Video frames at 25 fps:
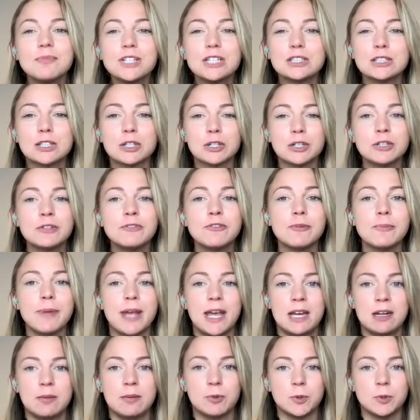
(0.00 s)
learn from
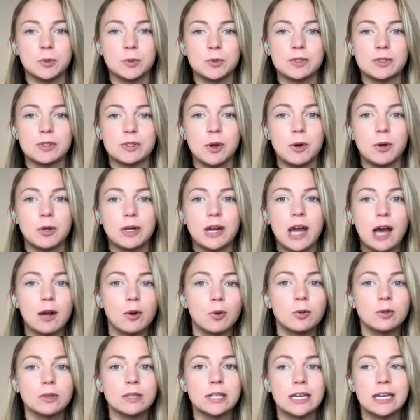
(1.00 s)
animals. So not
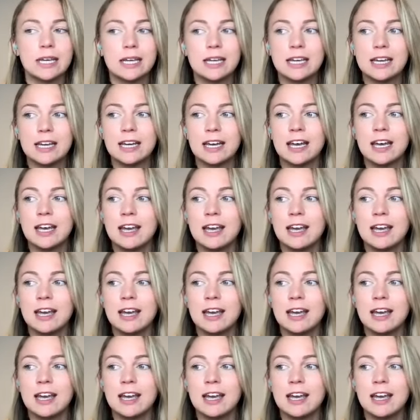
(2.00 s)
only,